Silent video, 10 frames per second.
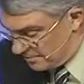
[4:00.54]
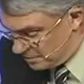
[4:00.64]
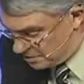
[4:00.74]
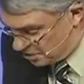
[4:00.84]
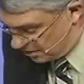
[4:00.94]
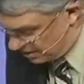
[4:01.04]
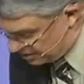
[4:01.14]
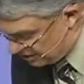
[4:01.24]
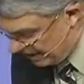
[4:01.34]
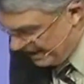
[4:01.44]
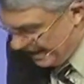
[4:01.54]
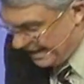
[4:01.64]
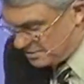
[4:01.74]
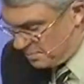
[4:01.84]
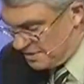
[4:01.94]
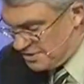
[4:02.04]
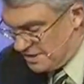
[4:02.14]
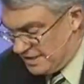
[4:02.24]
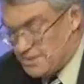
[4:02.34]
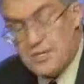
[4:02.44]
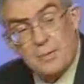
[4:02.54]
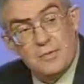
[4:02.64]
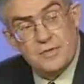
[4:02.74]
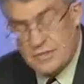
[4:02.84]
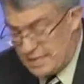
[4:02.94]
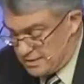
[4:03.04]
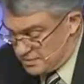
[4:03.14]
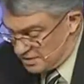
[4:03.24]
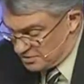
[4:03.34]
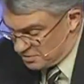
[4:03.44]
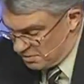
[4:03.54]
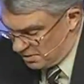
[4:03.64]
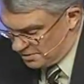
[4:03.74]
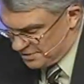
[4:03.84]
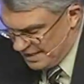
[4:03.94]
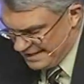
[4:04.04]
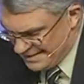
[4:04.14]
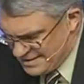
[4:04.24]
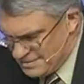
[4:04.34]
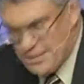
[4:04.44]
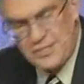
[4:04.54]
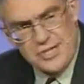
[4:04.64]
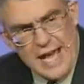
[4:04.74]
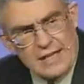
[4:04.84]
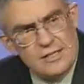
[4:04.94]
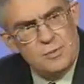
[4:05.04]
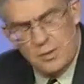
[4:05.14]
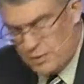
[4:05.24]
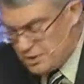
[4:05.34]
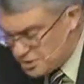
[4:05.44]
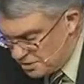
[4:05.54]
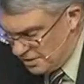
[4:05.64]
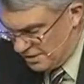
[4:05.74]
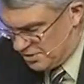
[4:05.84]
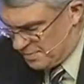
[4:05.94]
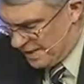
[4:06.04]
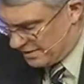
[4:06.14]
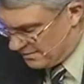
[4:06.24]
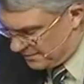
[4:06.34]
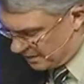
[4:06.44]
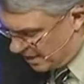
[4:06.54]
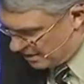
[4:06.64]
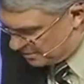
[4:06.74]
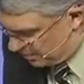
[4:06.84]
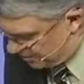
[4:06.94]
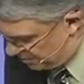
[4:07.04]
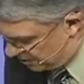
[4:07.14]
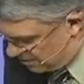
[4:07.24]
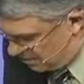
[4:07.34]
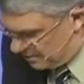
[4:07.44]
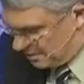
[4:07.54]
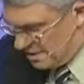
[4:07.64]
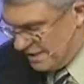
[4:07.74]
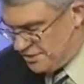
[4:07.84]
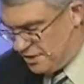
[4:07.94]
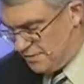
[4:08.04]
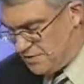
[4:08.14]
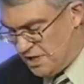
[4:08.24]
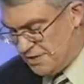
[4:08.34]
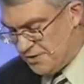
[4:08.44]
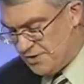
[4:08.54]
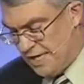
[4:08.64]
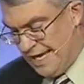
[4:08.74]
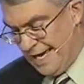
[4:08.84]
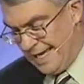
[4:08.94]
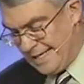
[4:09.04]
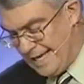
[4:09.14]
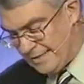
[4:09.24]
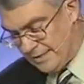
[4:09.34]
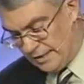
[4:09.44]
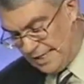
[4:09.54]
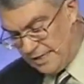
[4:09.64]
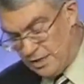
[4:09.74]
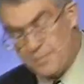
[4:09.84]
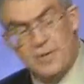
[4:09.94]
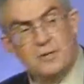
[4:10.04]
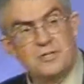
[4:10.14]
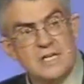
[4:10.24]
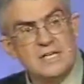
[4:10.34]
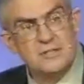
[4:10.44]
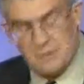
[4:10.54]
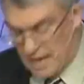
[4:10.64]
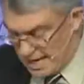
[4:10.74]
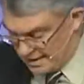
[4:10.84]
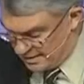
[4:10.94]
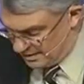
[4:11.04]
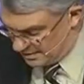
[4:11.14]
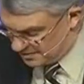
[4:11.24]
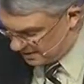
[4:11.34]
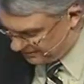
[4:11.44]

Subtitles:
of the church, as we see in some of the Dead Sea Scrolls. This is exactly what we should expect if the Gospels record the teaching of Jesus and not the later post-Easter ideas